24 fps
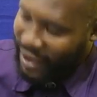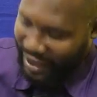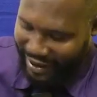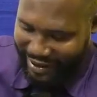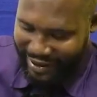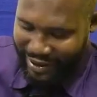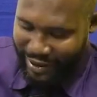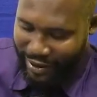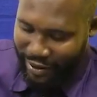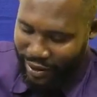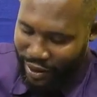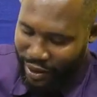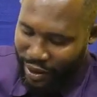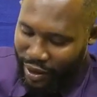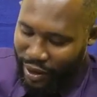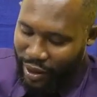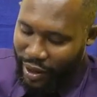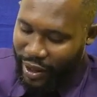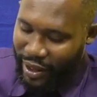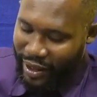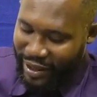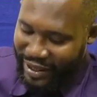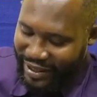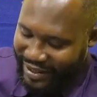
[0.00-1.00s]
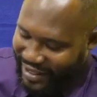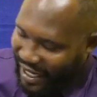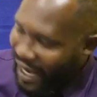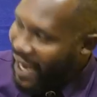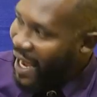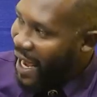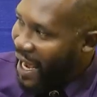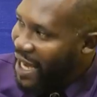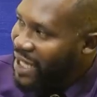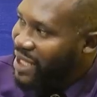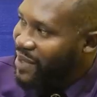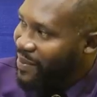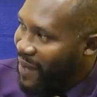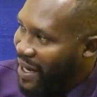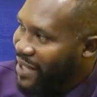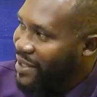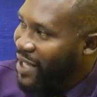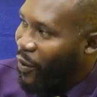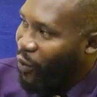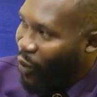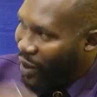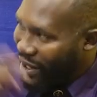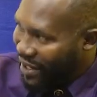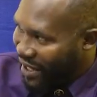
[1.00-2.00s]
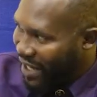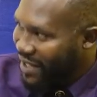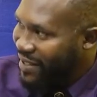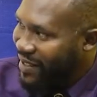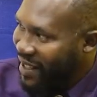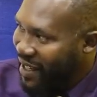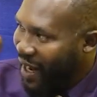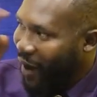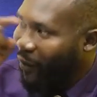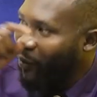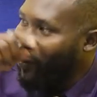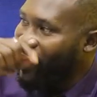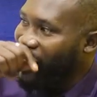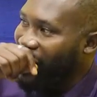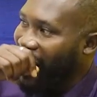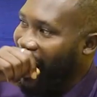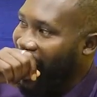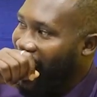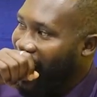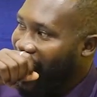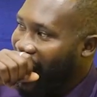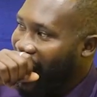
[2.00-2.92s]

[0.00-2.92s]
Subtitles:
Yes. J.H. Mensah contested na Kunta.